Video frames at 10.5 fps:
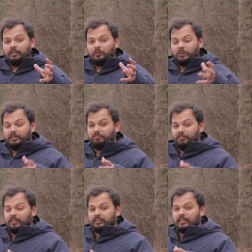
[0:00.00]
you can
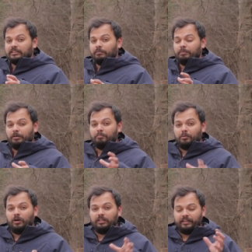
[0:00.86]
feel that it's a big
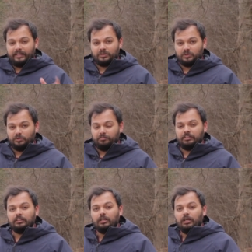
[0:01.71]
brawny
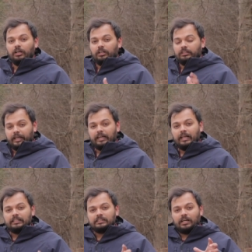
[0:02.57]
SUV. The
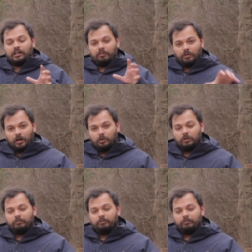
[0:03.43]
headlights are round